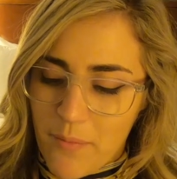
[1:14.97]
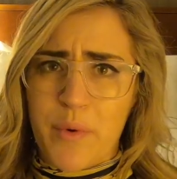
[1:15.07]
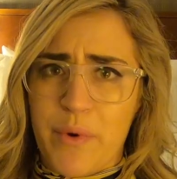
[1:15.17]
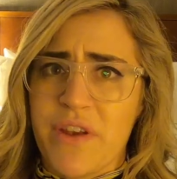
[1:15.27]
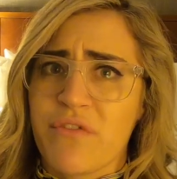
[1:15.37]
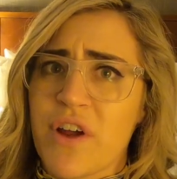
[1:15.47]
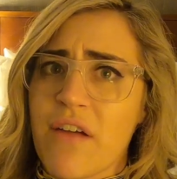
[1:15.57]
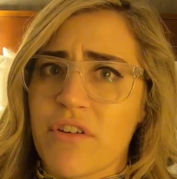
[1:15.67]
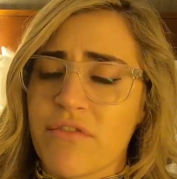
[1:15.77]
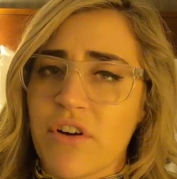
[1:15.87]
but we waited
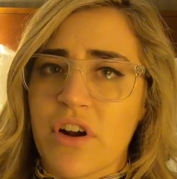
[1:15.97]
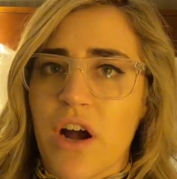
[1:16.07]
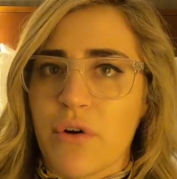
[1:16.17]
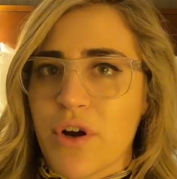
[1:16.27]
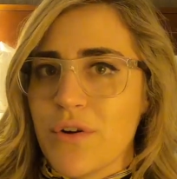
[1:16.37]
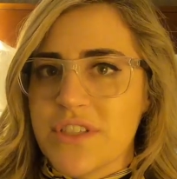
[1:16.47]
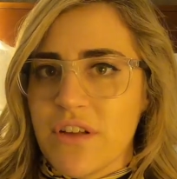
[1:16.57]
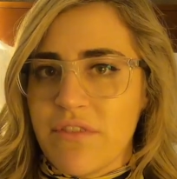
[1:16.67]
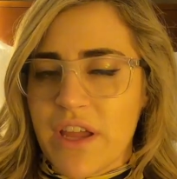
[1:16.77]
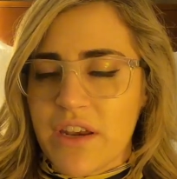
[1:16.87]
forever for our
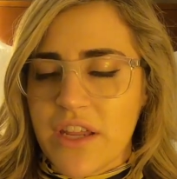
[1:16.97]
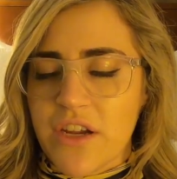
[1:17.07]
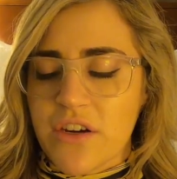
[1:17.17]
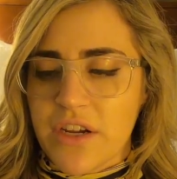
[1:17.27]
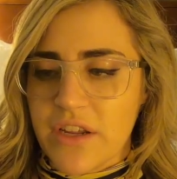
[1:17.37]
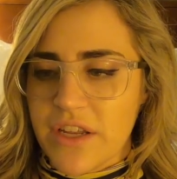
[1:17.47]
hotel van here